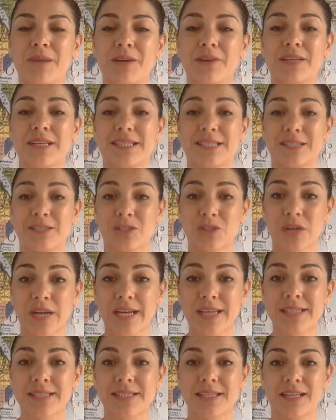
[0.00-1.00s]
very
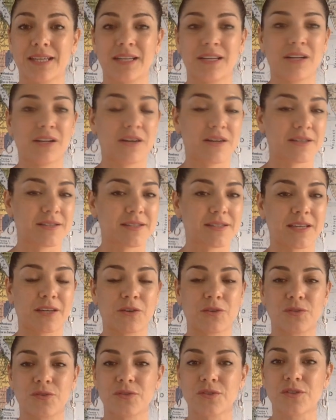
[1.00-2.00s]
stressed and lost
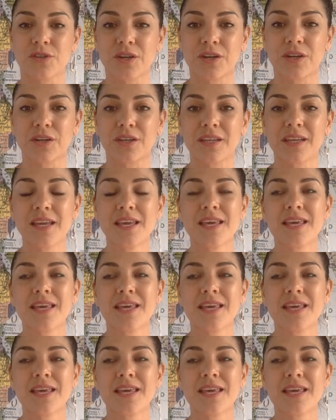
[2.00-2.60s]
and concerned,